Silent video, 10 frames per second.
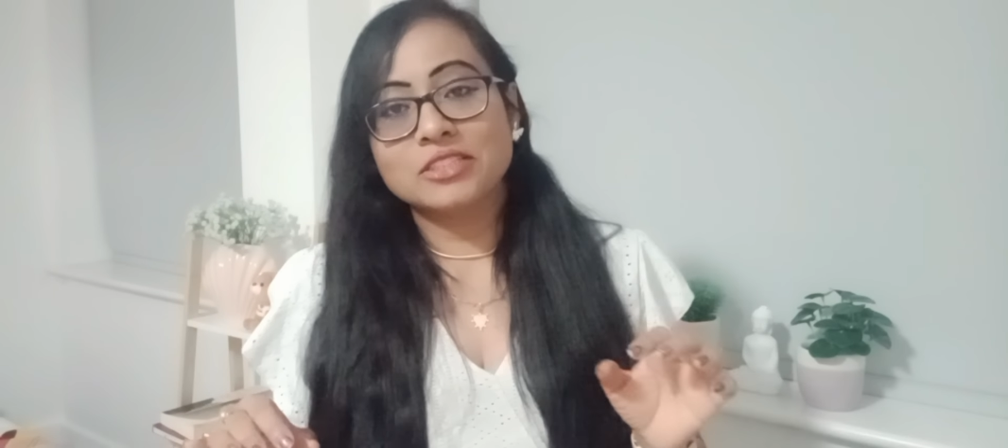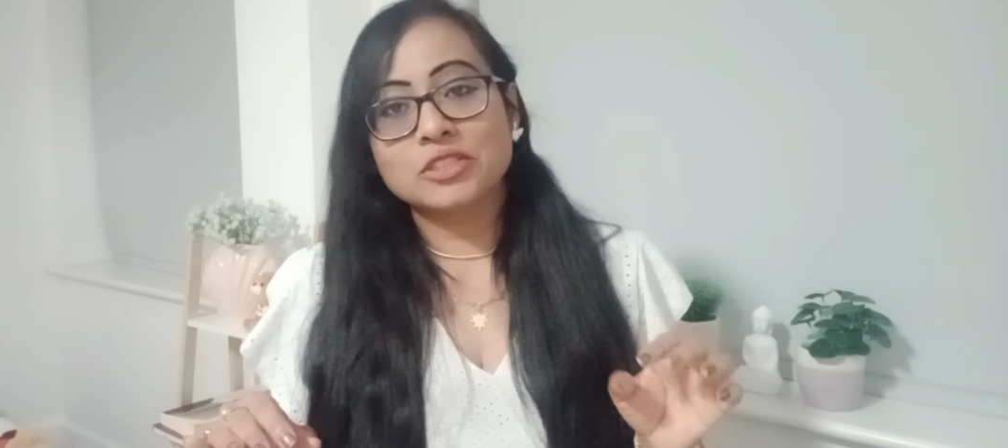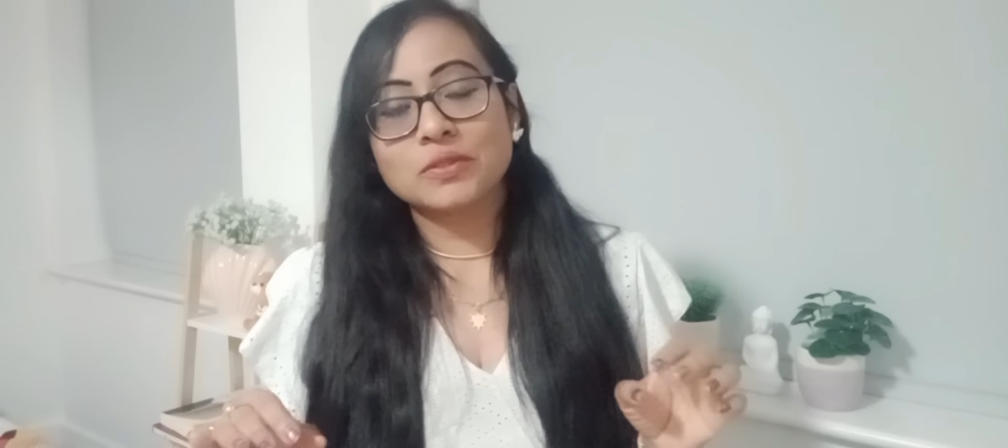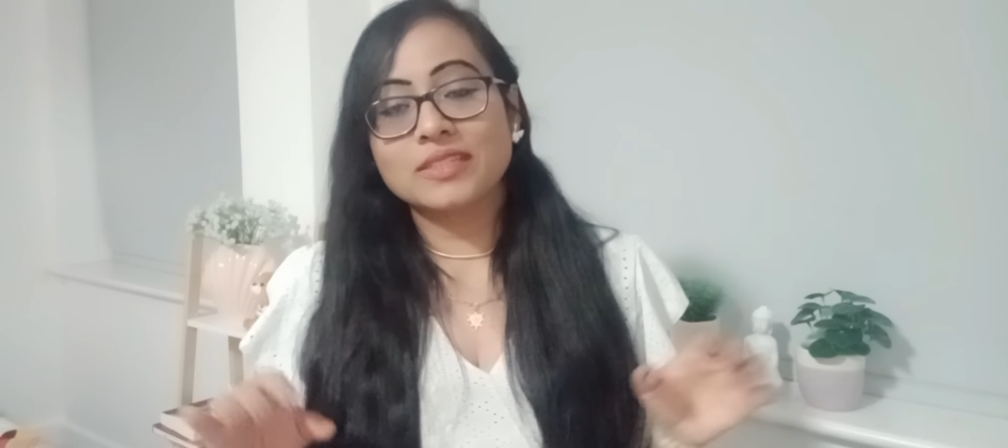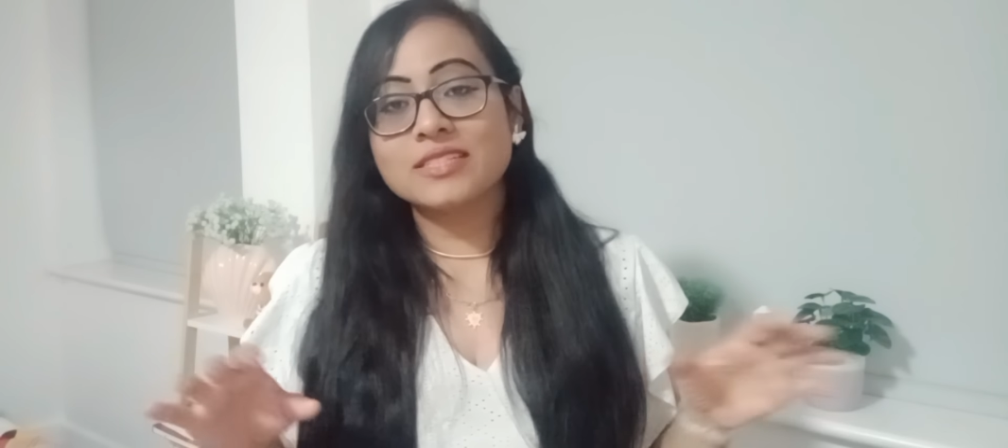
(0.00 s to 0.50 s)

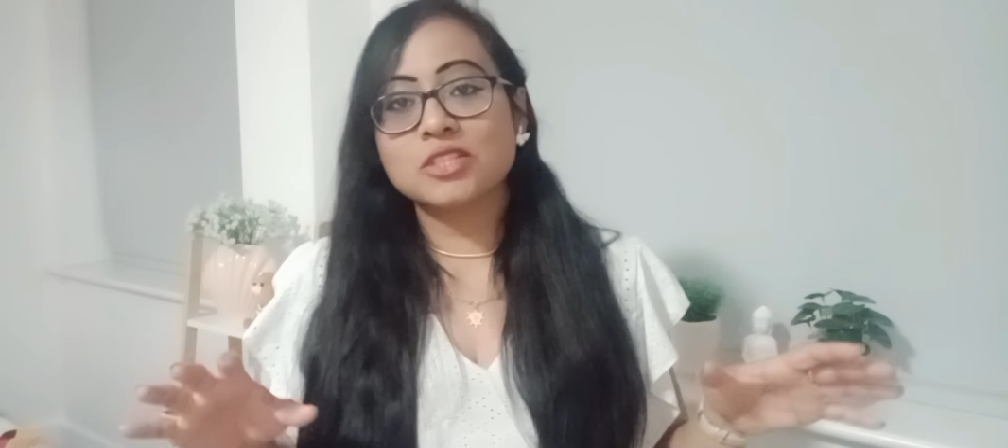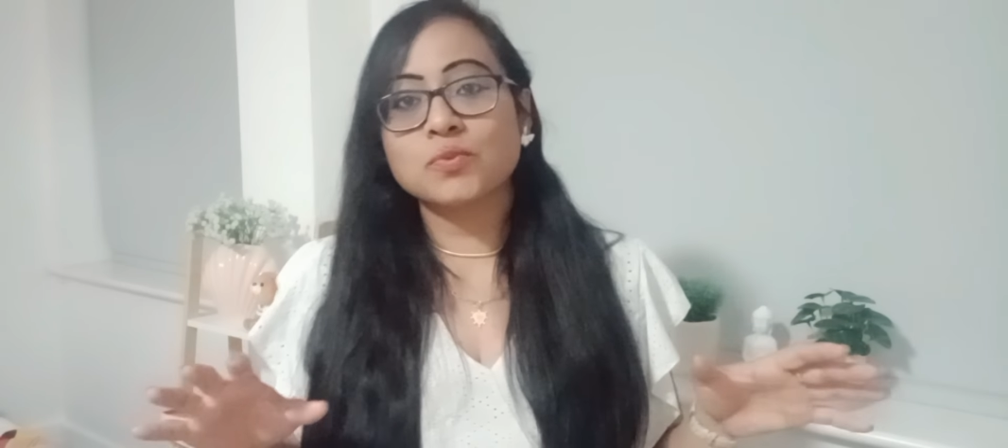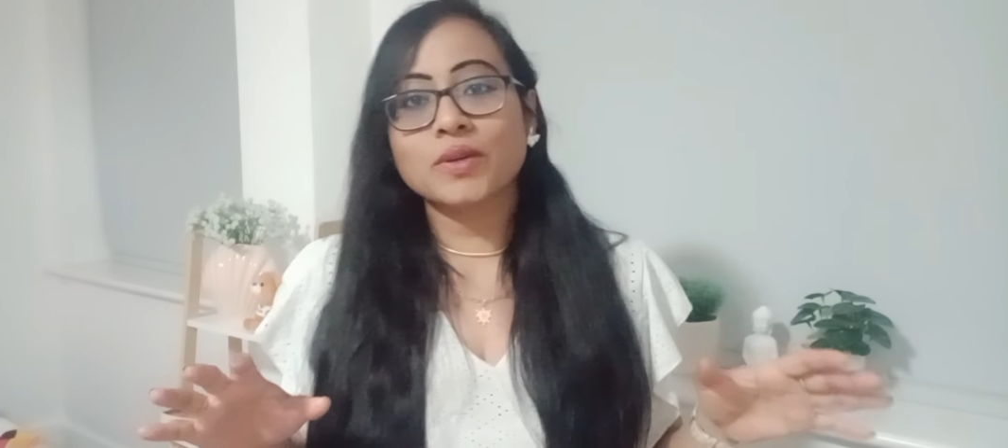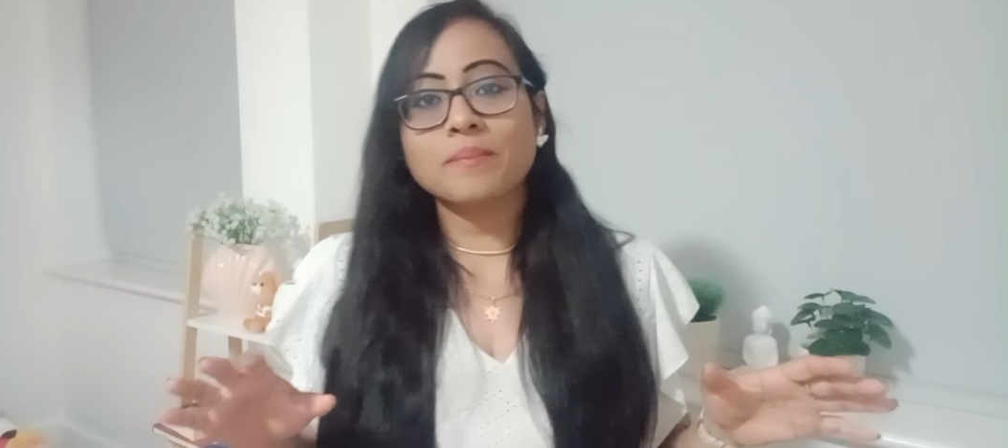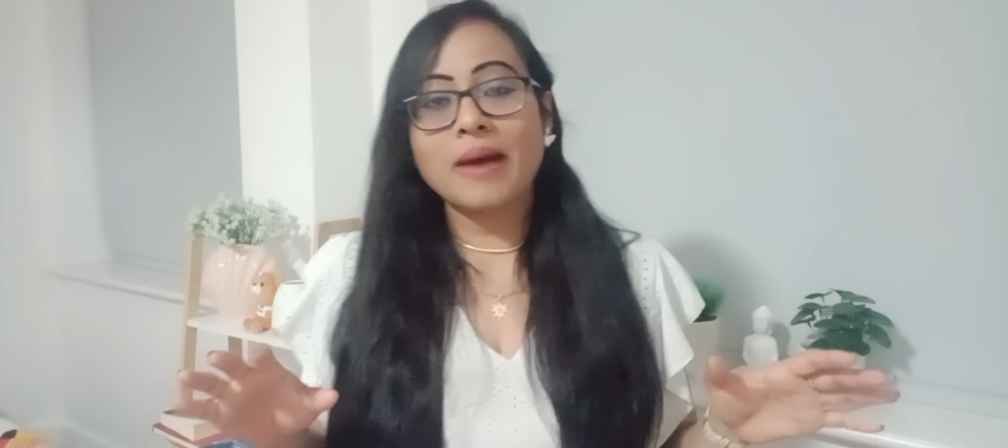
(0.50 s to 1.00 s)
So this is
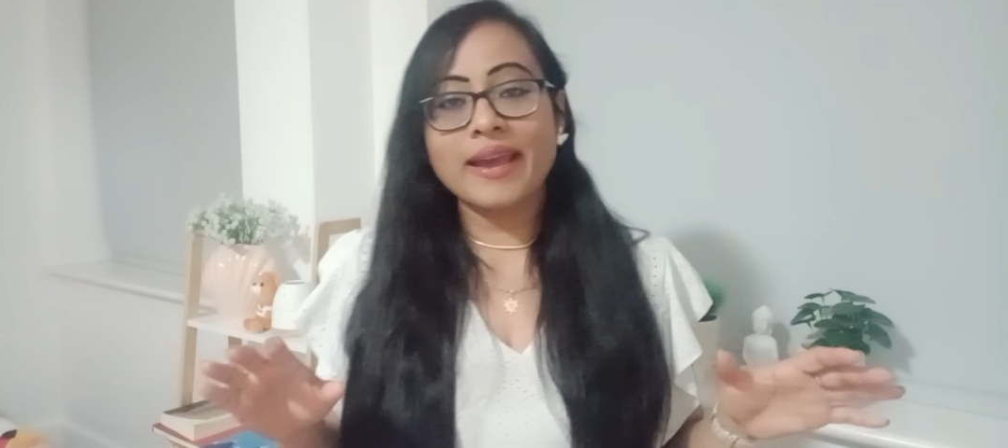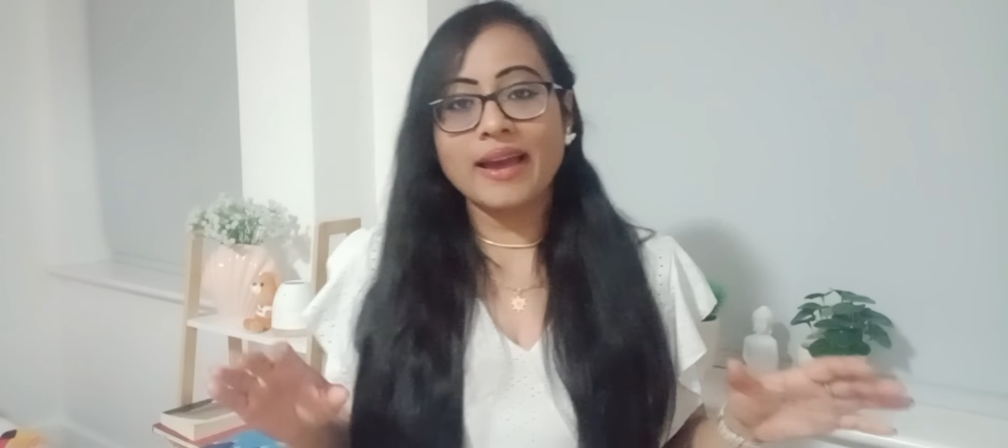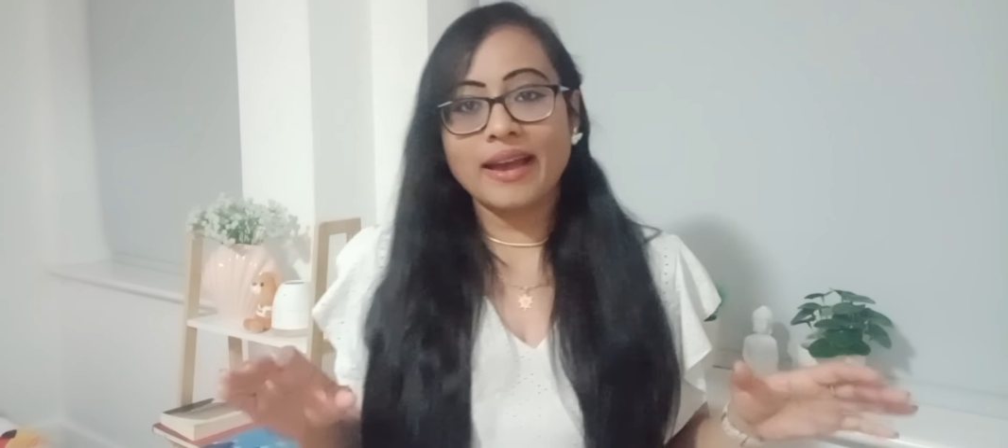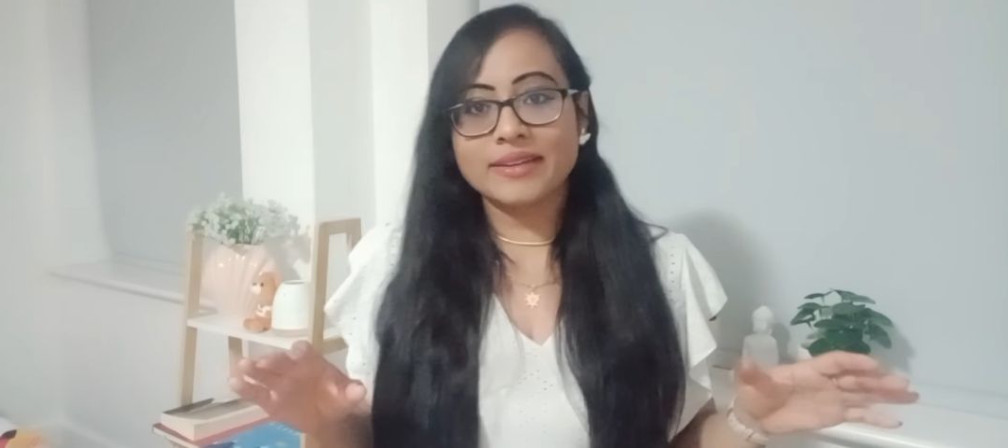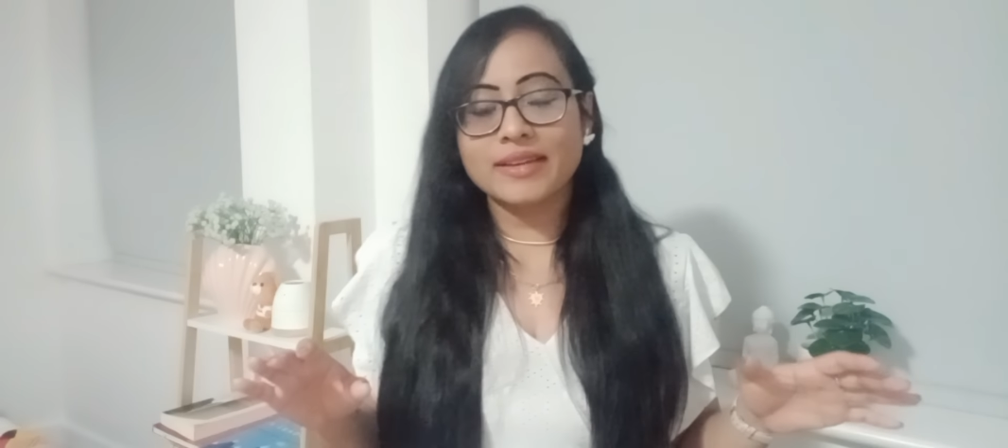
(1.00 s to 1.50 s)
what my
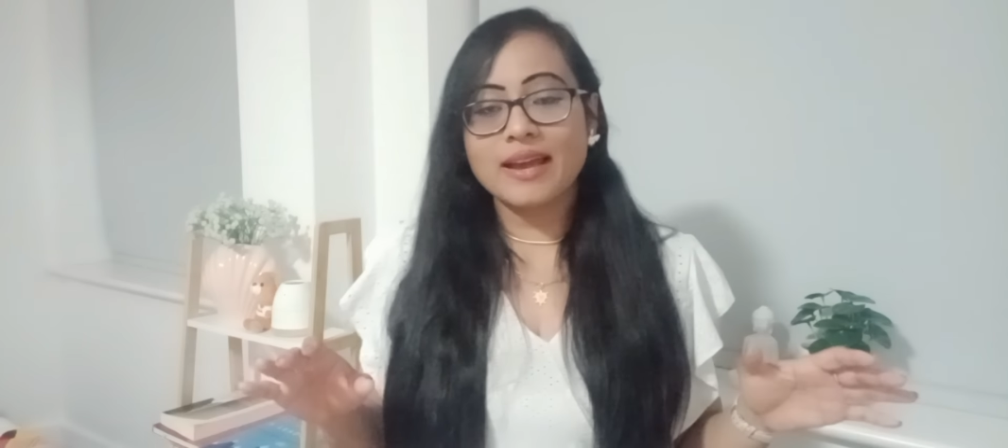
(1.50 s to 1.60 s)
idea,